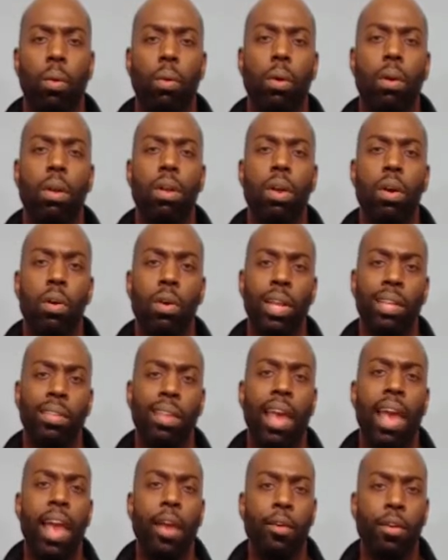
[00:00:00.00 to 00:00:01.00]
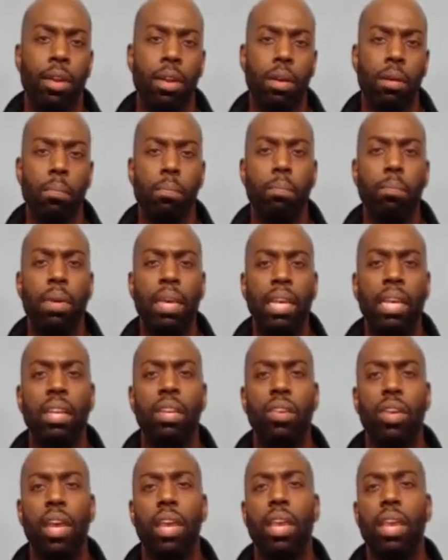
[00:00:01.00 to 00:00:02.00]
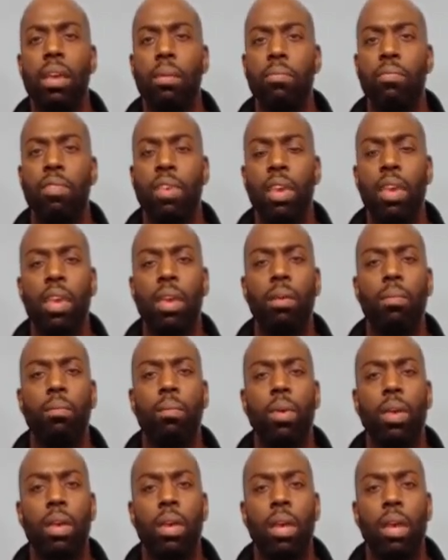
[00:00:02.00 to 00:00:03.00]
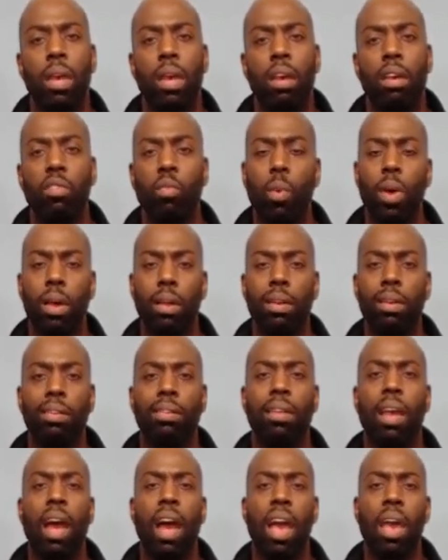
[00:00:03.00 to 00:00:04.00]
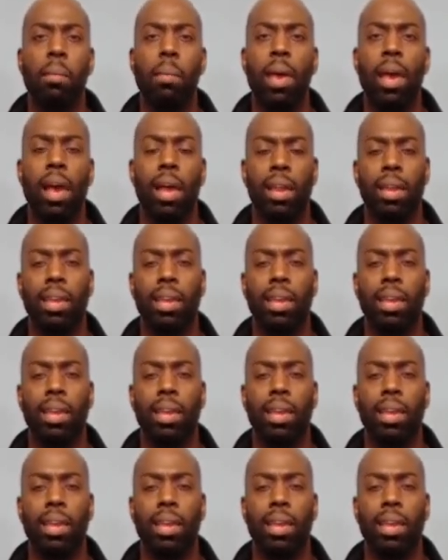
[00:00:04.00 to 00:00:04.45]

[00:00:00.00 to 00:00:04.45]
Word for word: or known as the acronym PJMV, as well as time